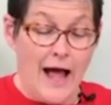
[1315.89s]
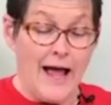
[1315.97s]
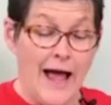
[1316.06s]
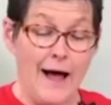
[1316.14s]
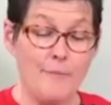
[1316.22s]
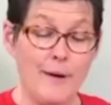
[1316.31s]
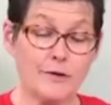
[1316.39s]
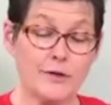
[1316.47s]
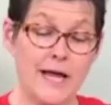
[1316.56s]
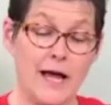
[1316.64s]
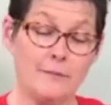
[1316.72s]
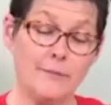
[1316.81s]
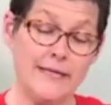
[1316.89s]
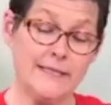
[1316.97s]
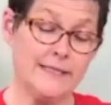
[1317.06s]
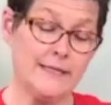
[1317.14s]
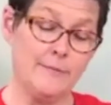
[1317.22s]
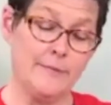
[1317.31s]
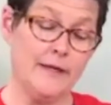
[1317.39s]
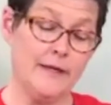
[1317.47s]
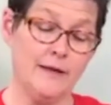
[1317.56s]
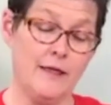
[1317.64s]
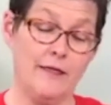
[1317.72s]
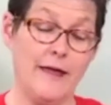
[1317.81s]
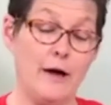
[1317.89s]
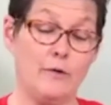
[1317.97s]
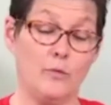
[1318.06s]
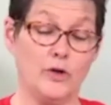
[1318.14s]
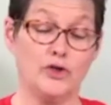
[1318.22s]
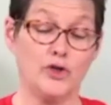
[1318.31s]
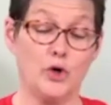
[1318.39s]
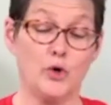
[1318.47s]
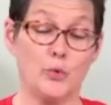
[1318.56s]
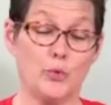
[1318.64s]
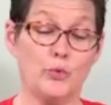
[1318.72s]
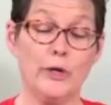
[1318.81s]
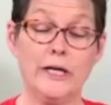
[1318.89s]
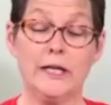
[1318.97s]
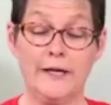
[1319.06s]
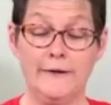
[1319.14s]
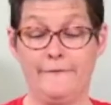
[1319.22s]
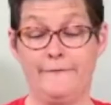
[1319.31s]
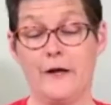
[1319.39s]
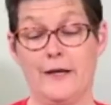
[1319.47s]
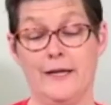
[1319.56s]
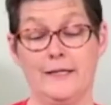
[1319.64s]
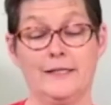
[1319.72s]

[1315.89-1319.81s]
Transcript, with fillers: How about tell me something that was really funny,